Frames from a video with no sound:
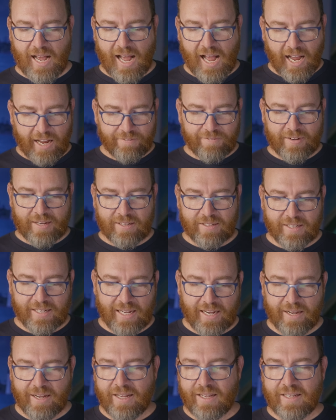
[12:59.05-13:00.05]
I found it
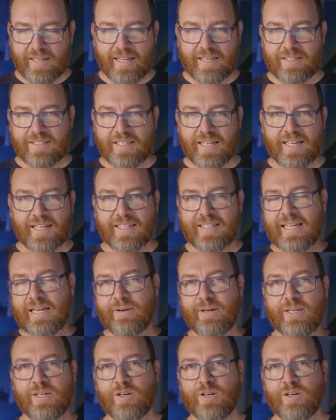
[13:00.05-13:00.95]
entertaining. Now I